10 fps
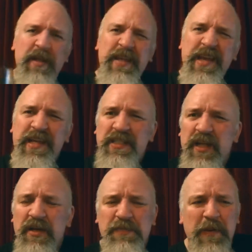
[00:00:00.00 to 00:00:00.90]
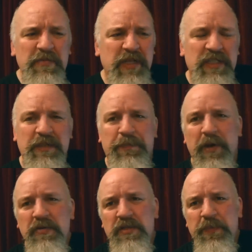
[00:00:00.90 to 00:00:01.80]
Yeah, it's. I suppose it's
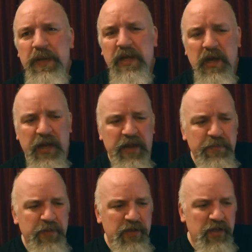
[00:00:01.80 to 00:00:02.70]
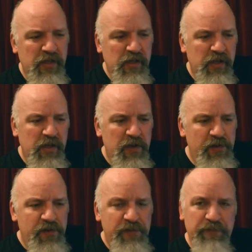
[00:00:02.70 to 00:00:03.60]
supposed to be clear, but
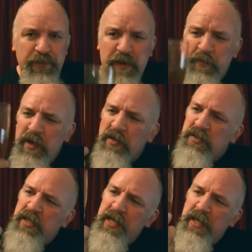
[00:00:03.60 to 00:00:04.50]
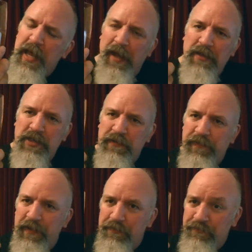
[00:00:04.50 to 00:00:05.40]
me, when I see that, I just
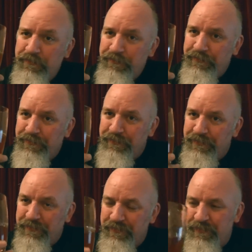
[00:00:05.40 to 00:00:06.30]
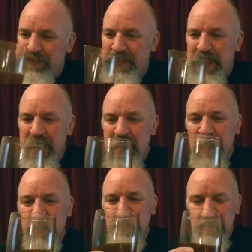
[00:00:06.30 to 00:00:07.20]
think, mmm,
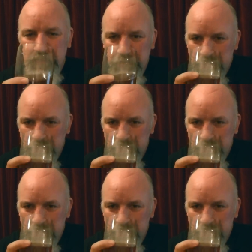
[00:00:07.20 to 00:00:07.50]
nice.